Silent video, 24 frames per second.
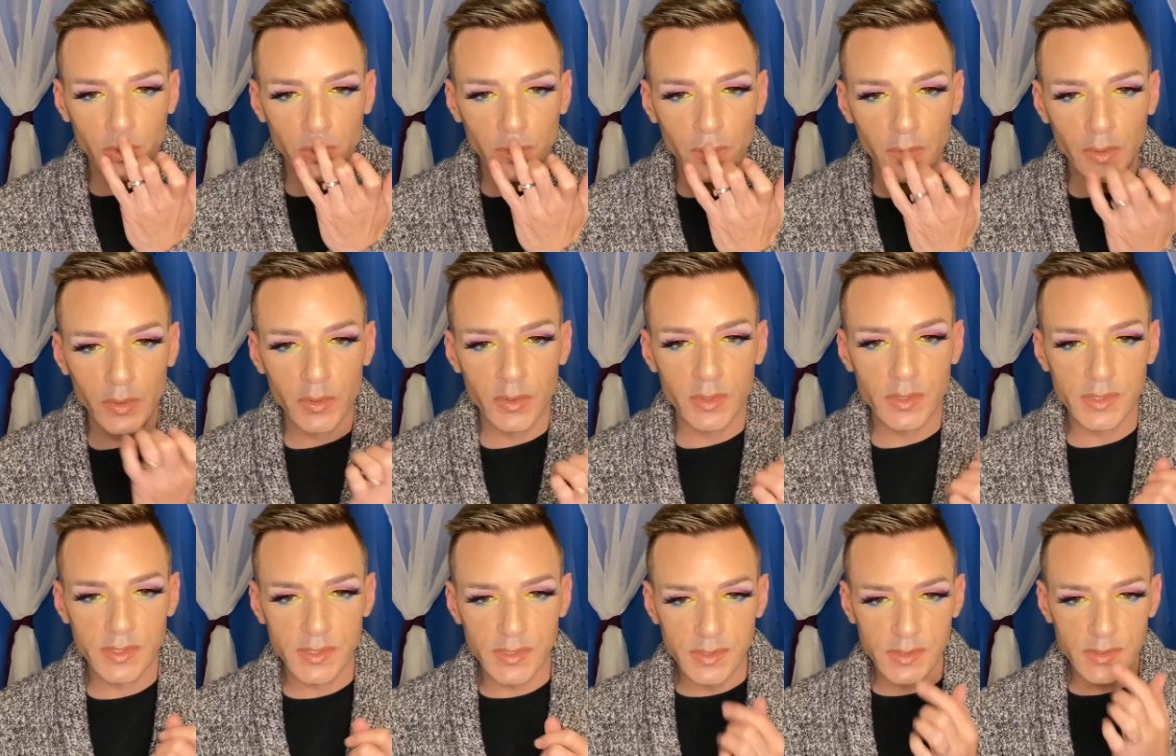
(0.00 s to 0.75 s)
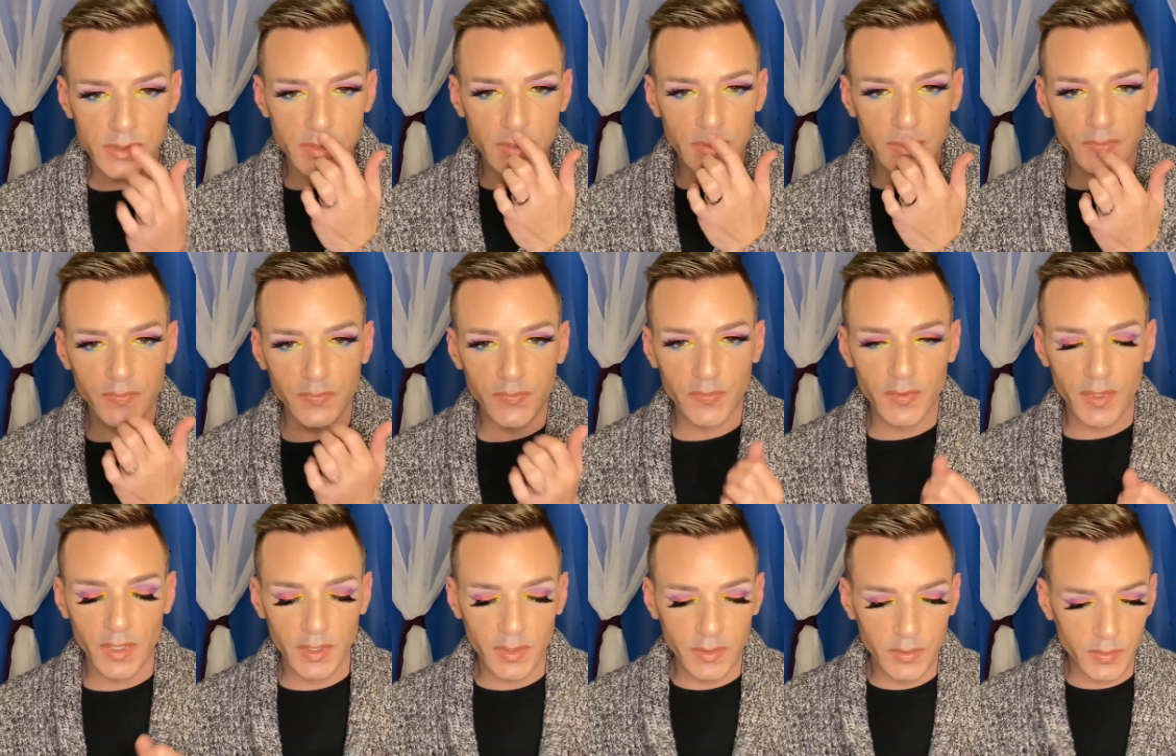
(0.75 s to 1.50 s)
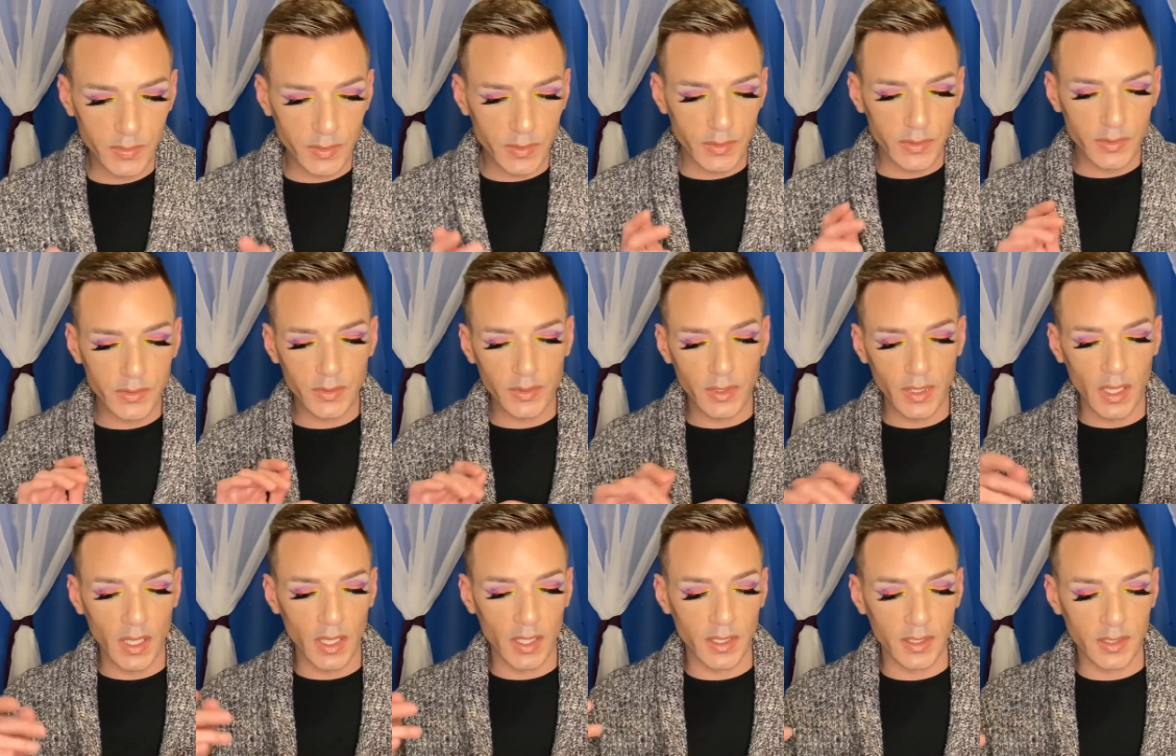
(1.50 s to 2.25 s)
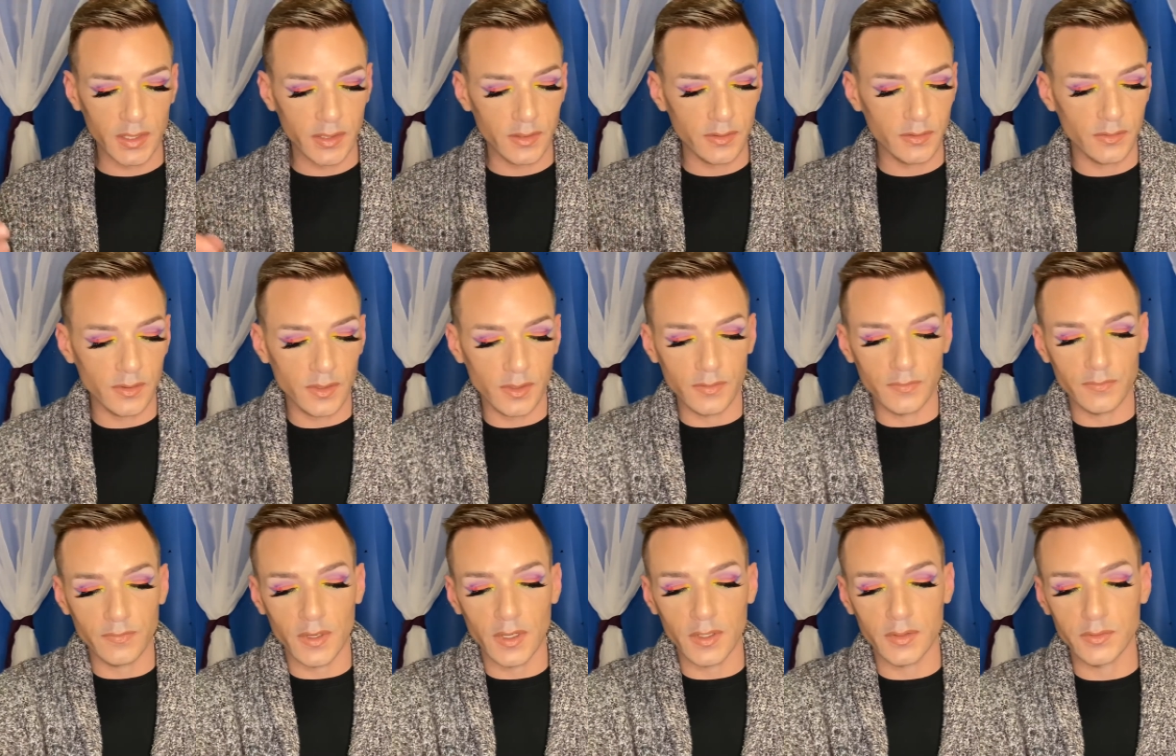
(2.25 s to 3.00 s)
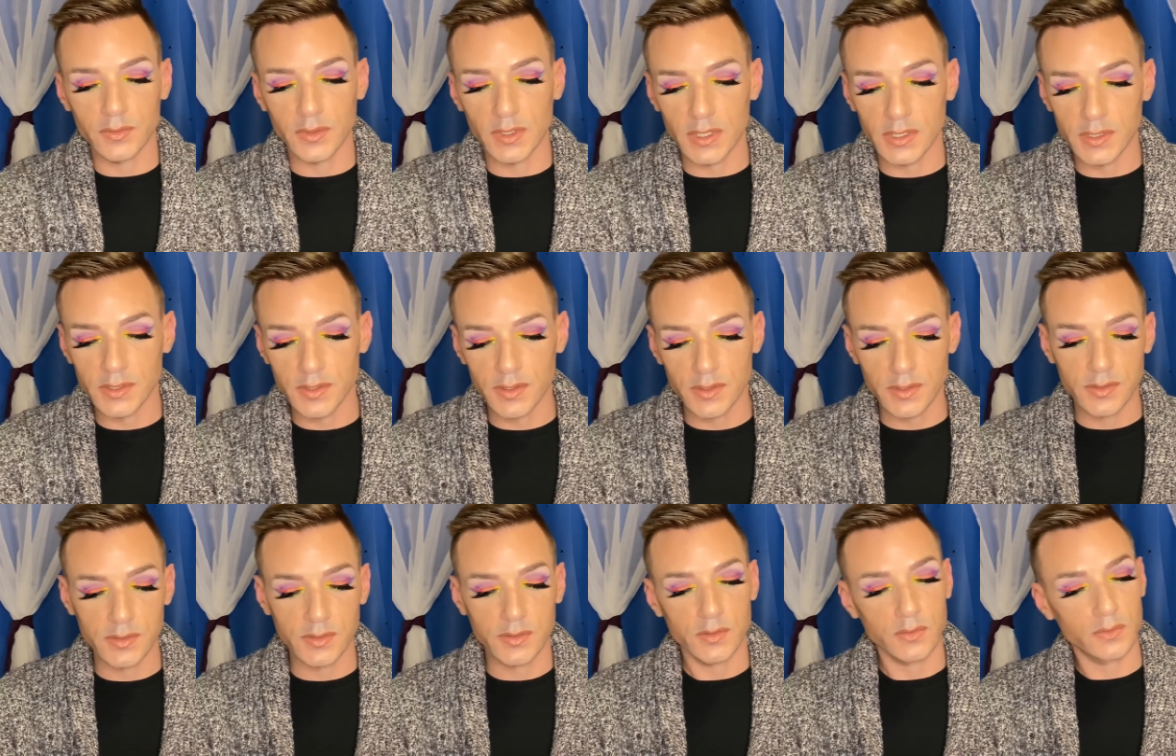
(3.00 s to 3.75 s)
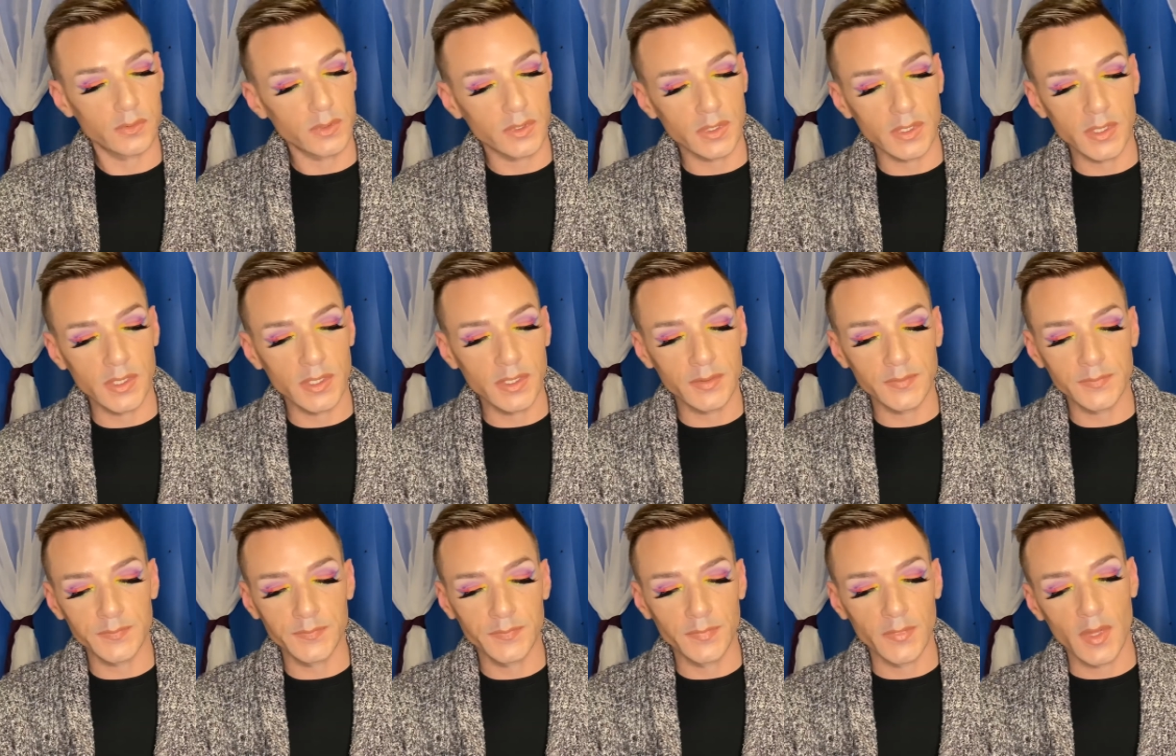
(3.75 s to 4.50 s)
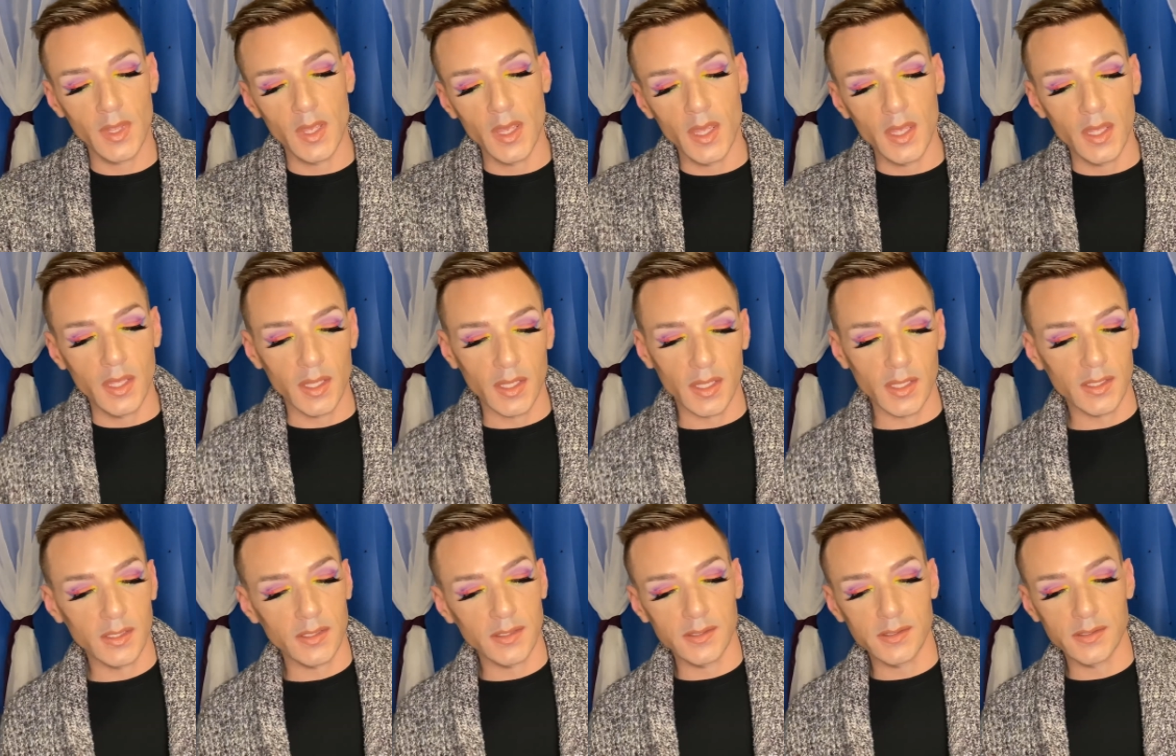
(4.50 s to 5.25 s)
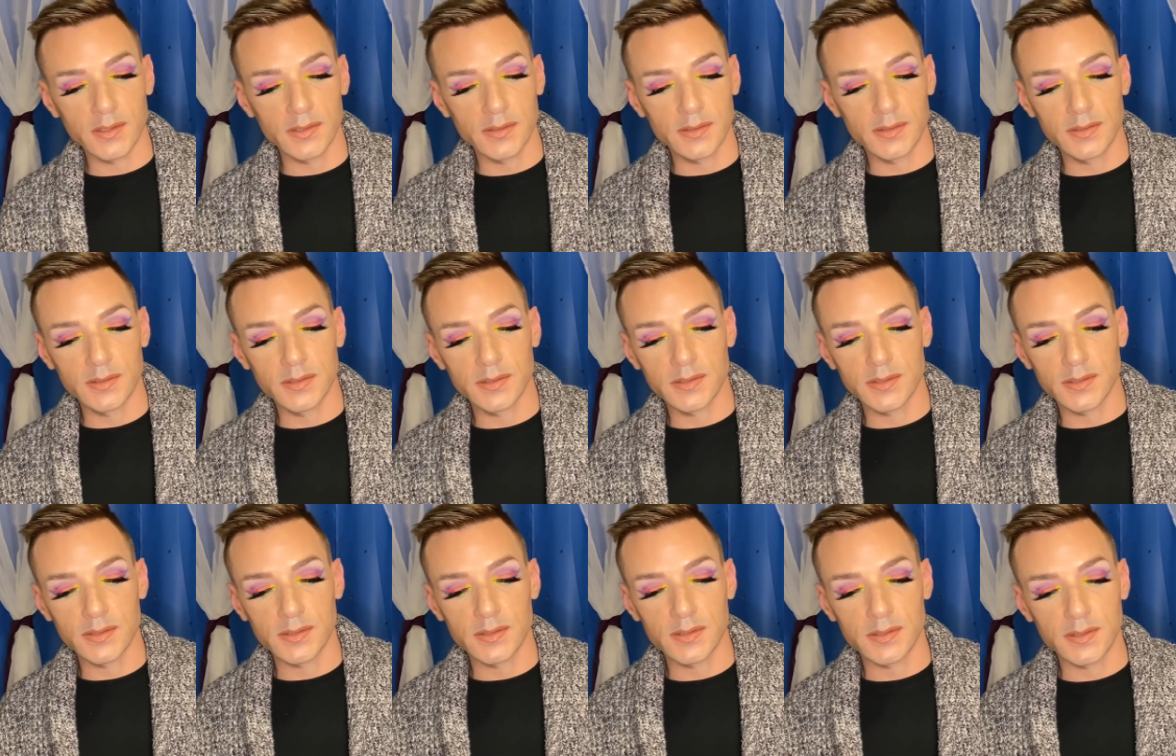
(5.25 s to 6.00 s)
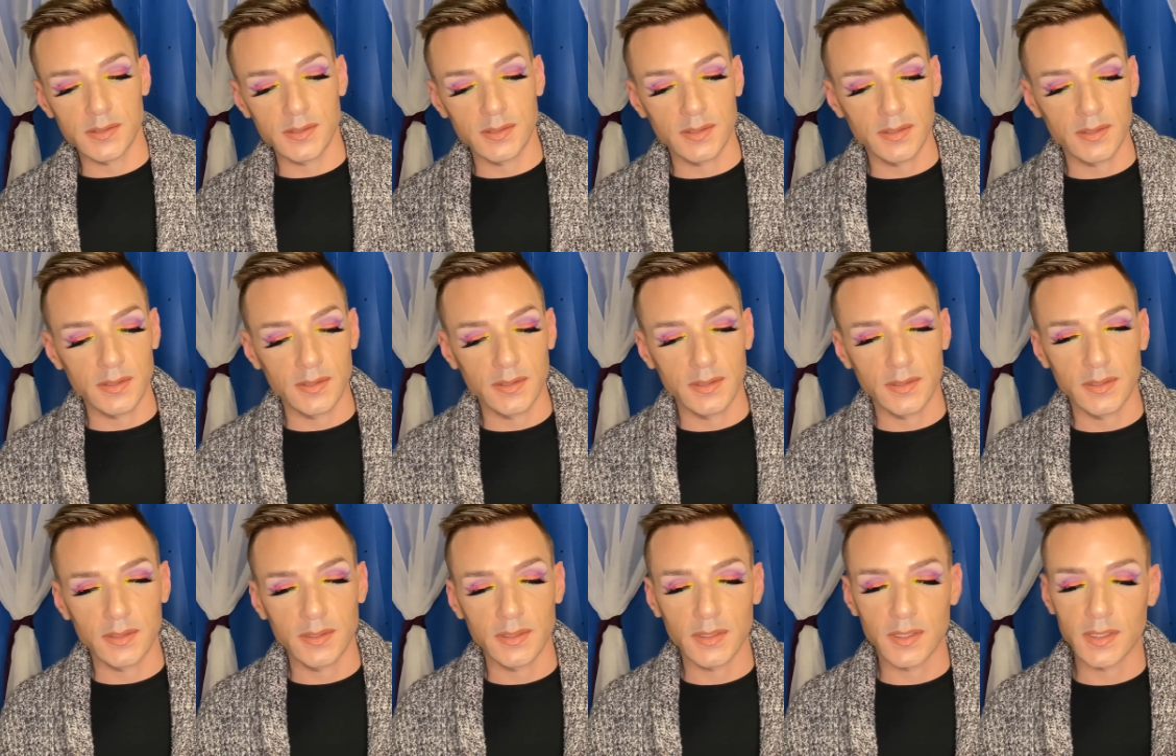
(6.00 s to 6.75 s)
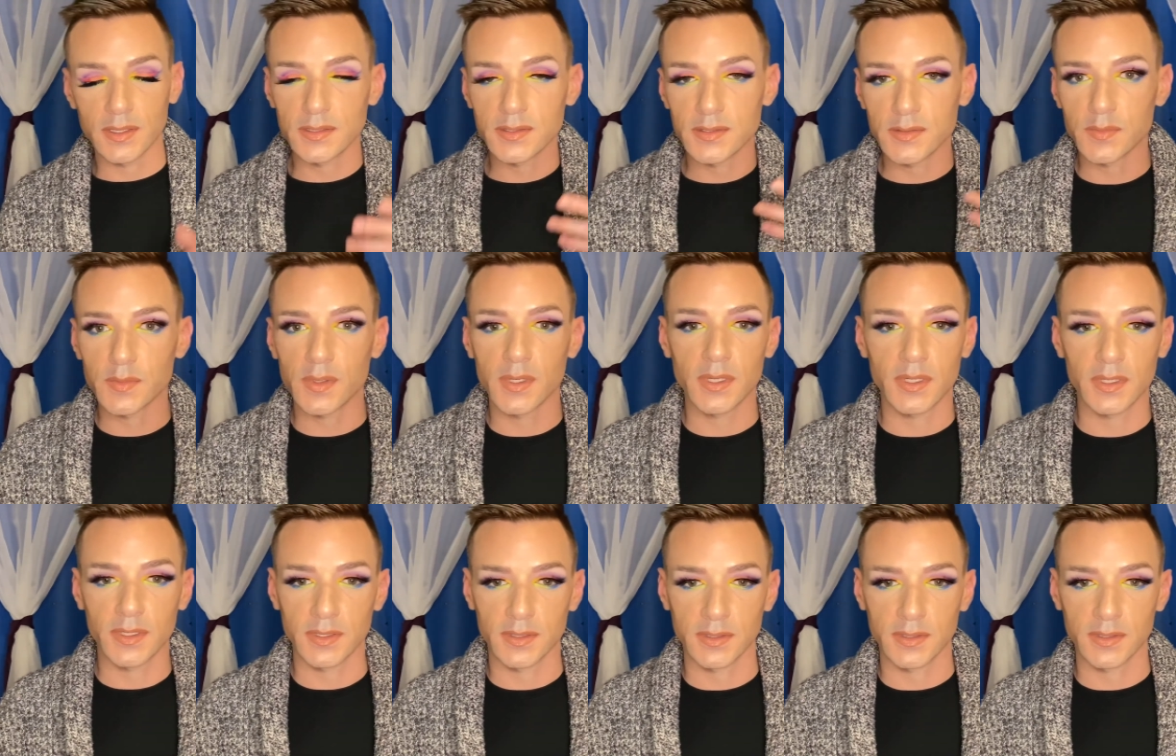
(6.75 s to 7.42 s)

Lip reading: this is the final look, and the final end of the story is, guess what?